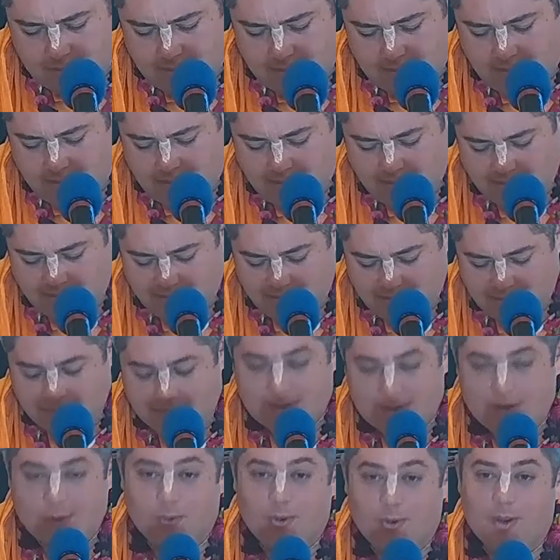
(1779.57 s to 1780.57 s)
a
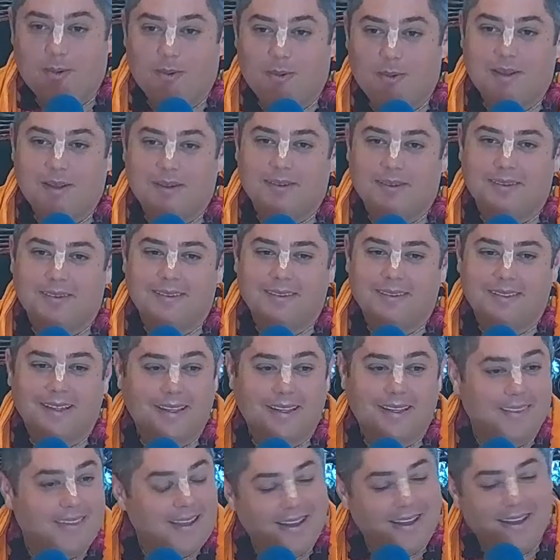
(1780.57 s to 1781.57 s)
it's a win-win.
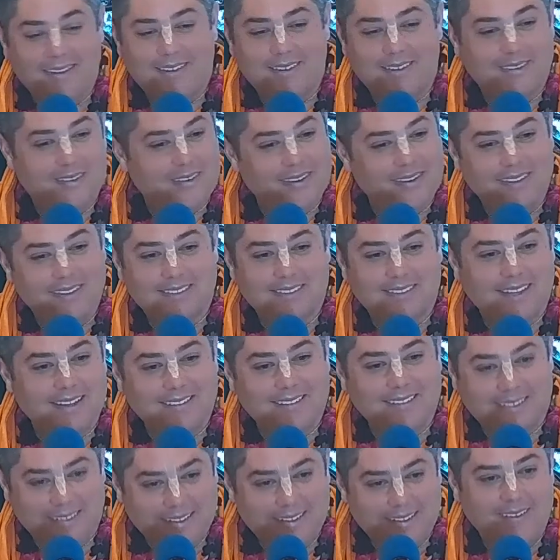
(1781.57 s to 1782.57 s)
They they got to
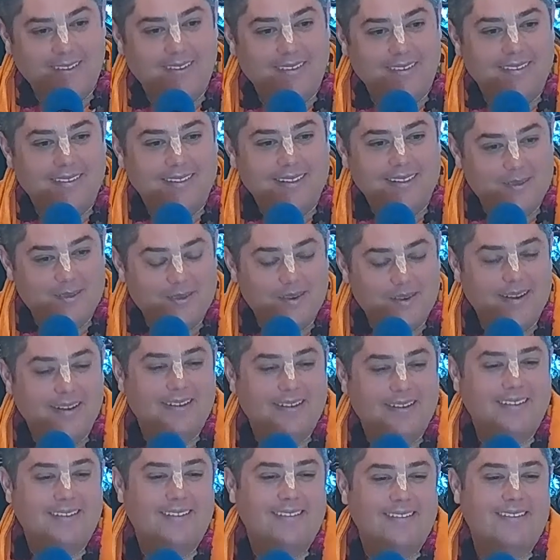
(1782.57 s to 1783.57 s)
criticize and they're
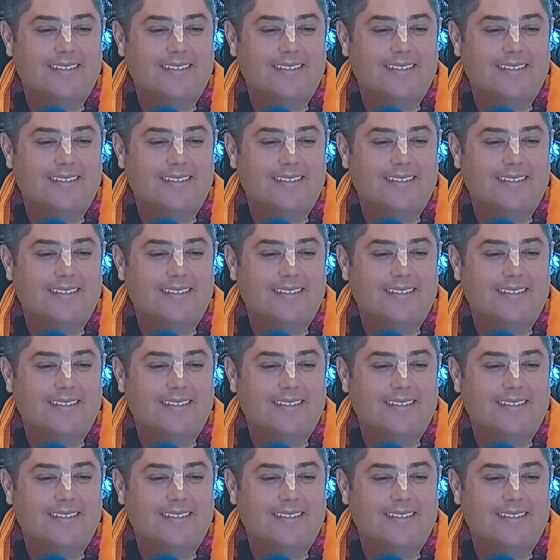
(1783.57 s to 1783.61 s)
liberated.